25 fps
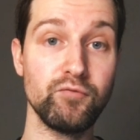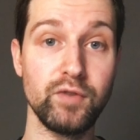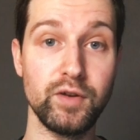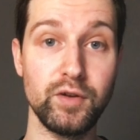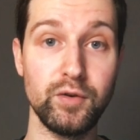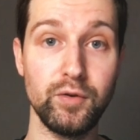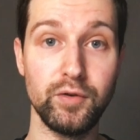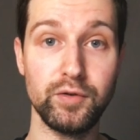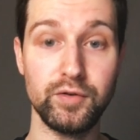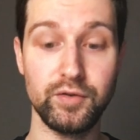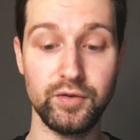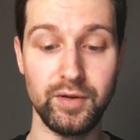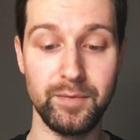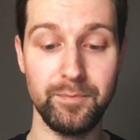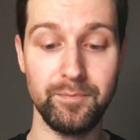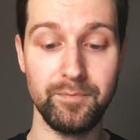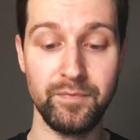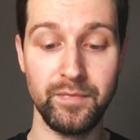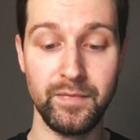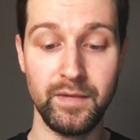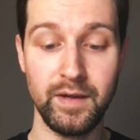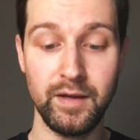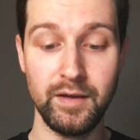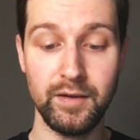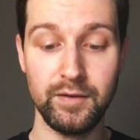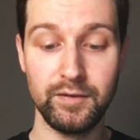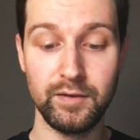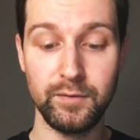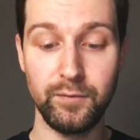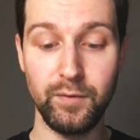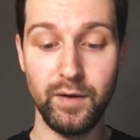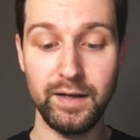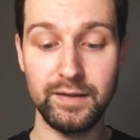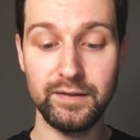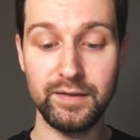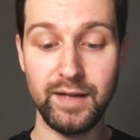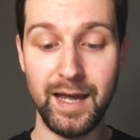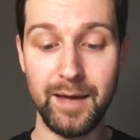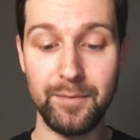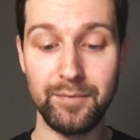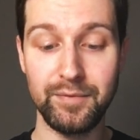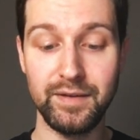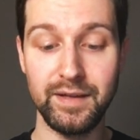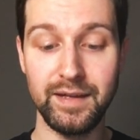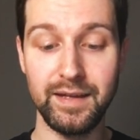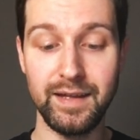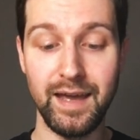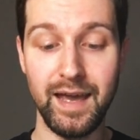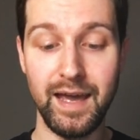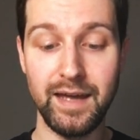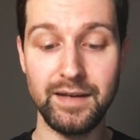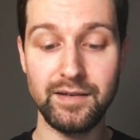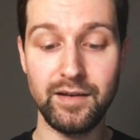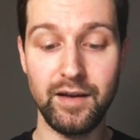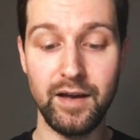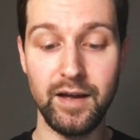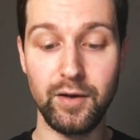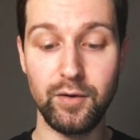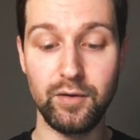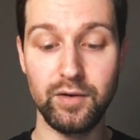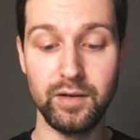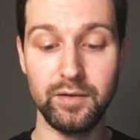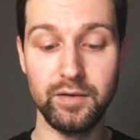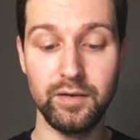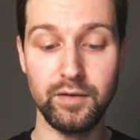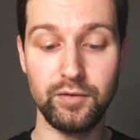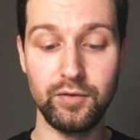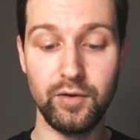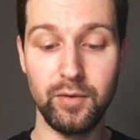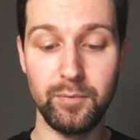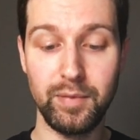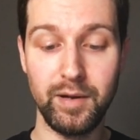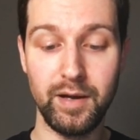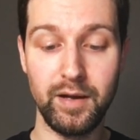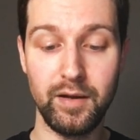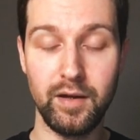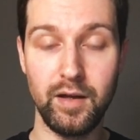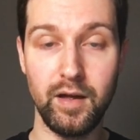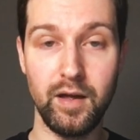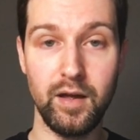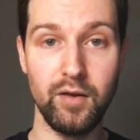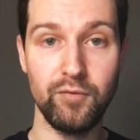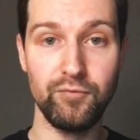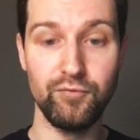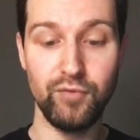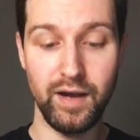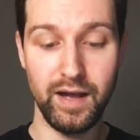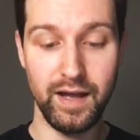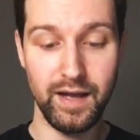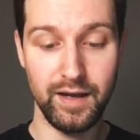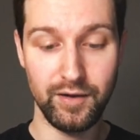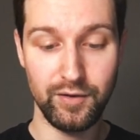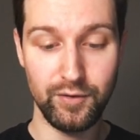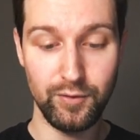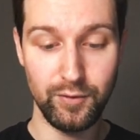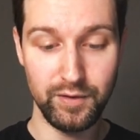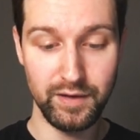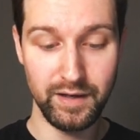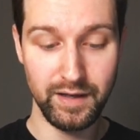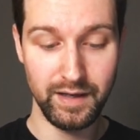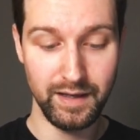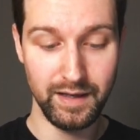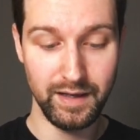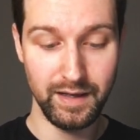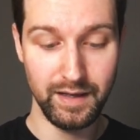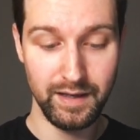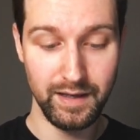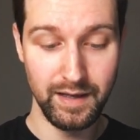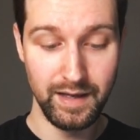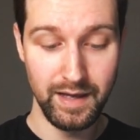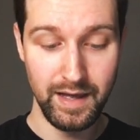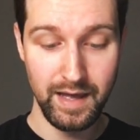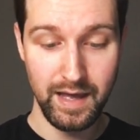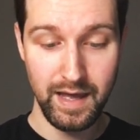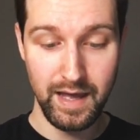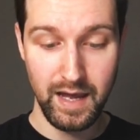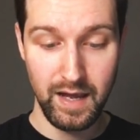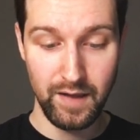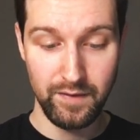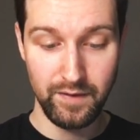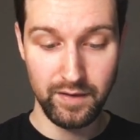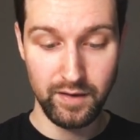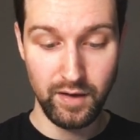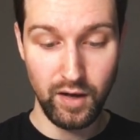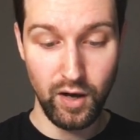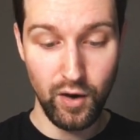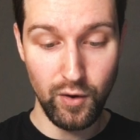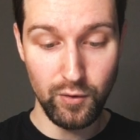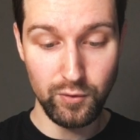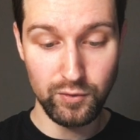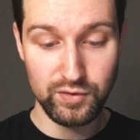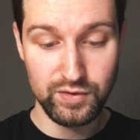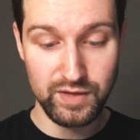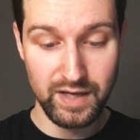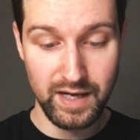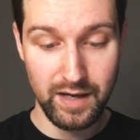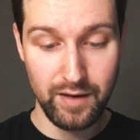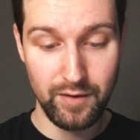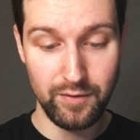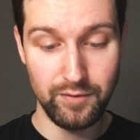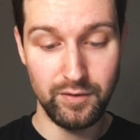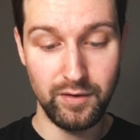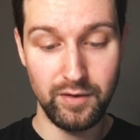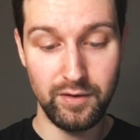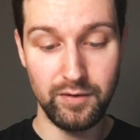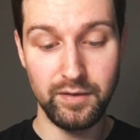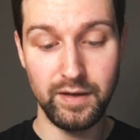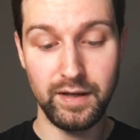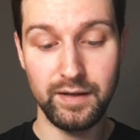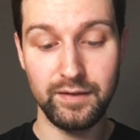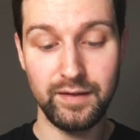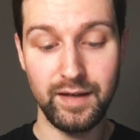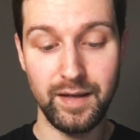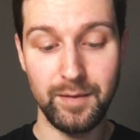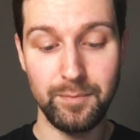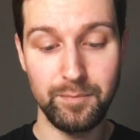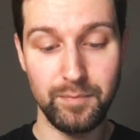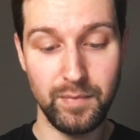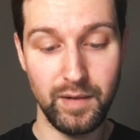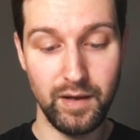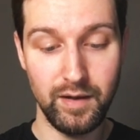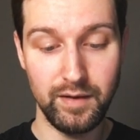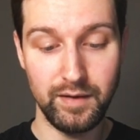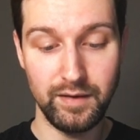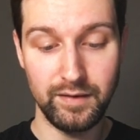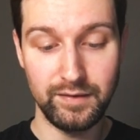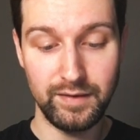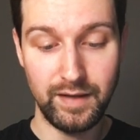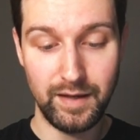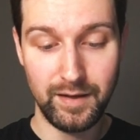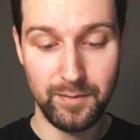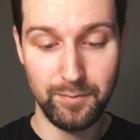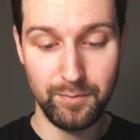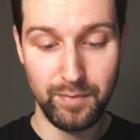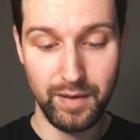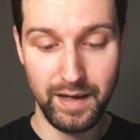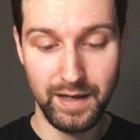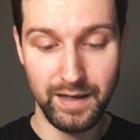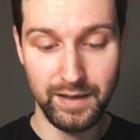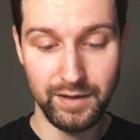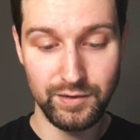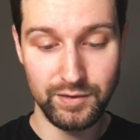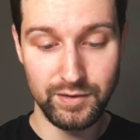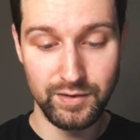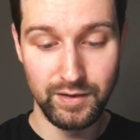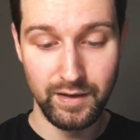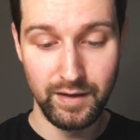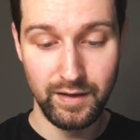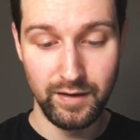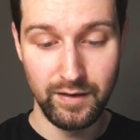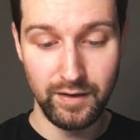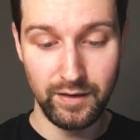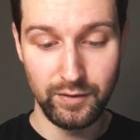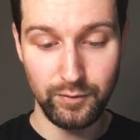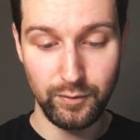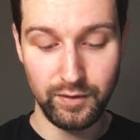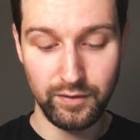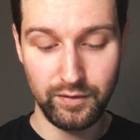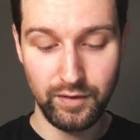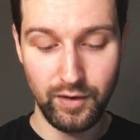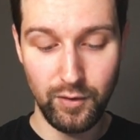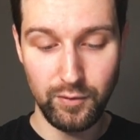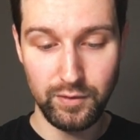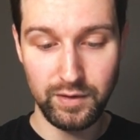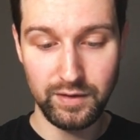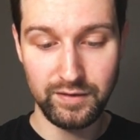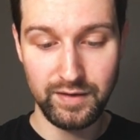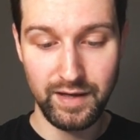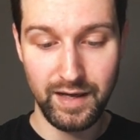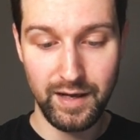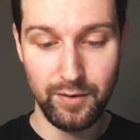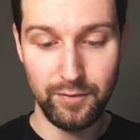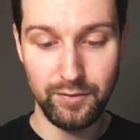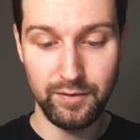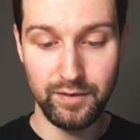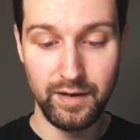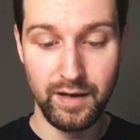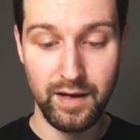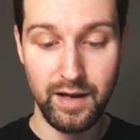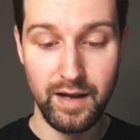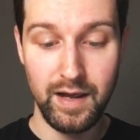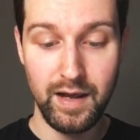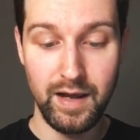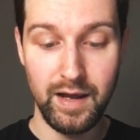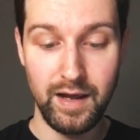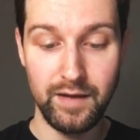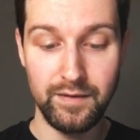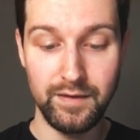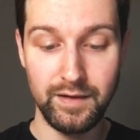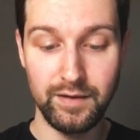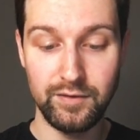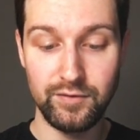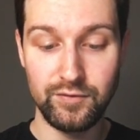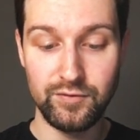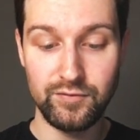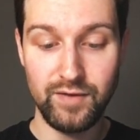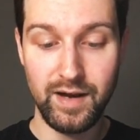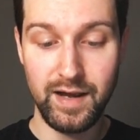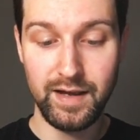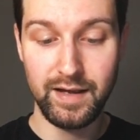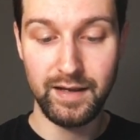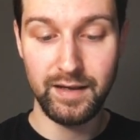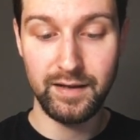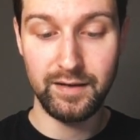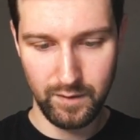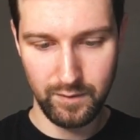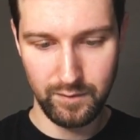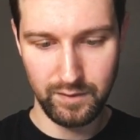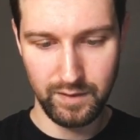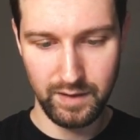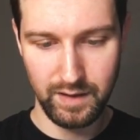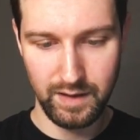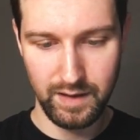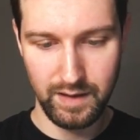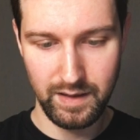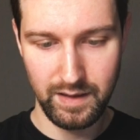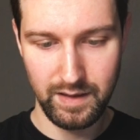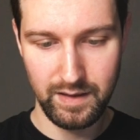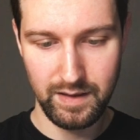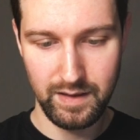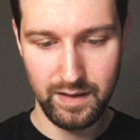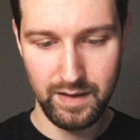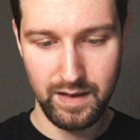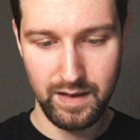reorder them. So if I tap the edit icon on the top uh, right hand corner here and then hold down on, let's say, uh, this second page. So I will just hold it down and then drag it, hold here,